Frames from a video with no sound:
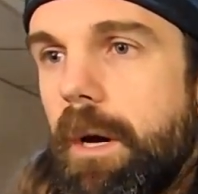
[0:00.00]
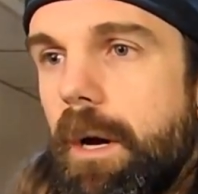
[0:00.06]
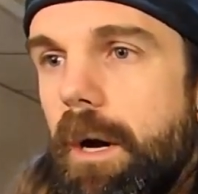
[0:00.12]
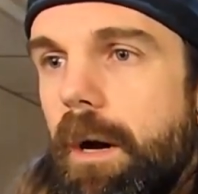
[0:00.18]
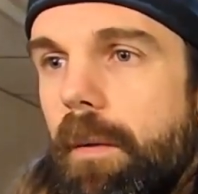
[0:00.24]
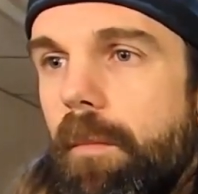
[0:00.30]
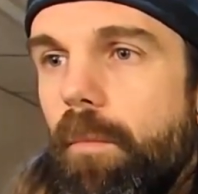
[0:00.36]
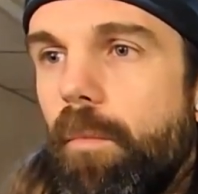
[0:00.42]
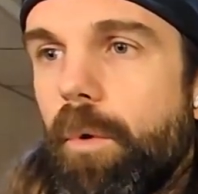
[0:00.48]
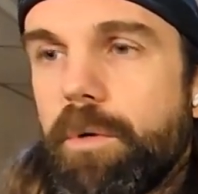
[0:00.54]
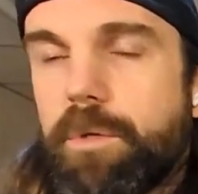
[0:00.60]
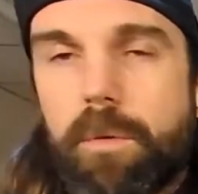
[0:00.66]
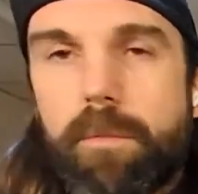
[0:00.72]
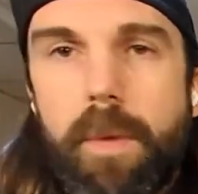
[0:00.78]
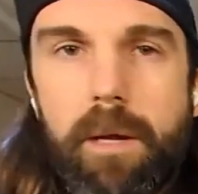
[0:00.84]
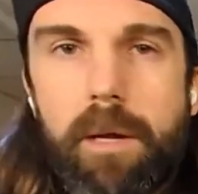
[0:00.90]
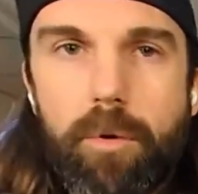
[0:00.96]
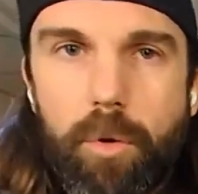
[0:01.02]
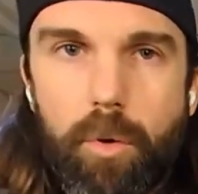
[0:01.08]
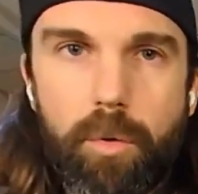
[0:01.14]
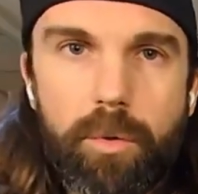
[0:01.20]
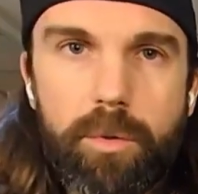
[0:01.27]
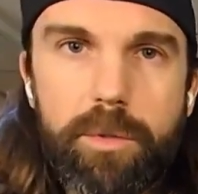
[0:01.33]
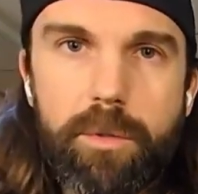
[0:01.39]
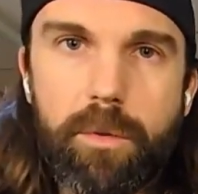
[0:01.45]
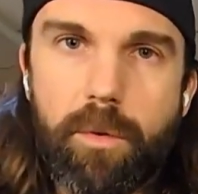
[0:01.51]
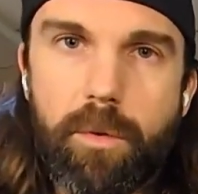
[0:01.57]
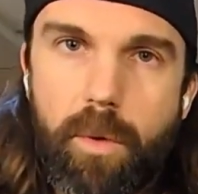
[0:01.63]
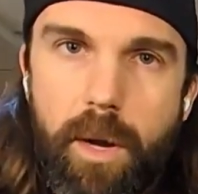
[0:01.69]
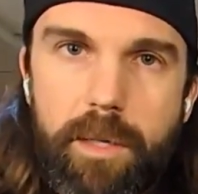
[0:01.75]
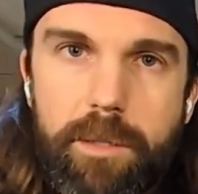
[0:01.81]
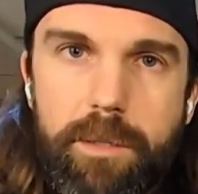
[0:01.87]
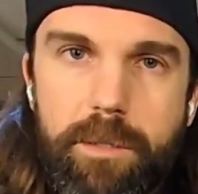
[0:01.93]
What is your main goals,
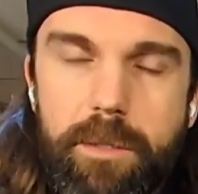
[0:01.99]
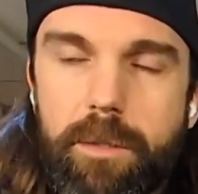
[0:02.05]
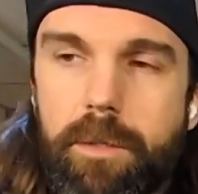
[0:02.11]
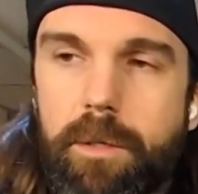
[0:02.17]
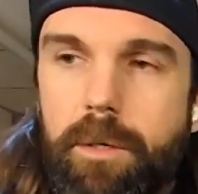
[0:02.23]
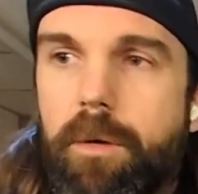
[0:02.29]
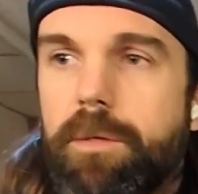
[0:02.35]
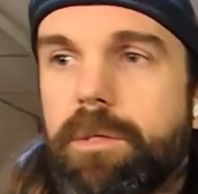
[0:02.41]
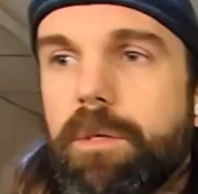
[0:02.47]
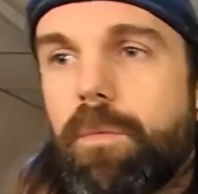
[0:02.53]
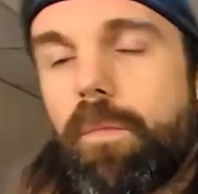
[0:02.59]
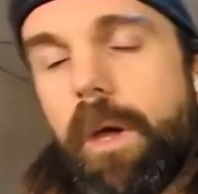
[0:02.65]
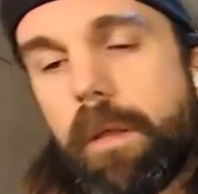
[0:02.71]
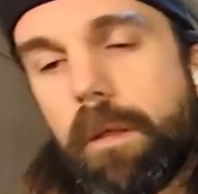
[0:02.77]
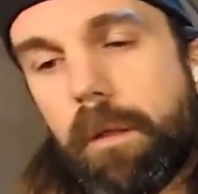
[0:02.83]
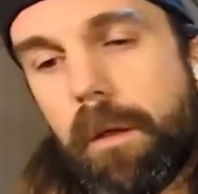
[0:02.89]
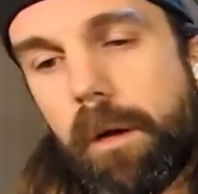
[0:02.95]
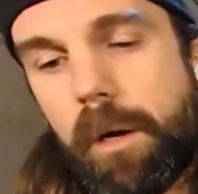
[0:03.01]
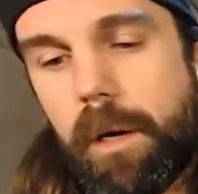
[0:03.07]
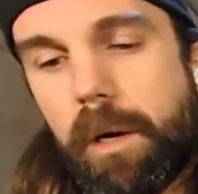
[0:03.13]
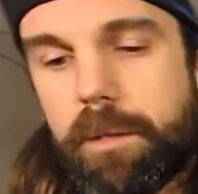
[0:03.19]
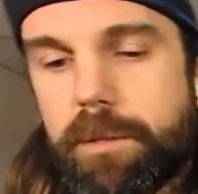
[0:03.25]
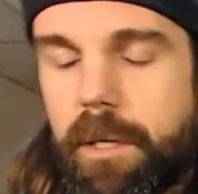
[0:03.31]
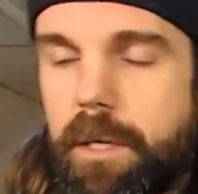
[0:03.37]
quest? Is it weight loss?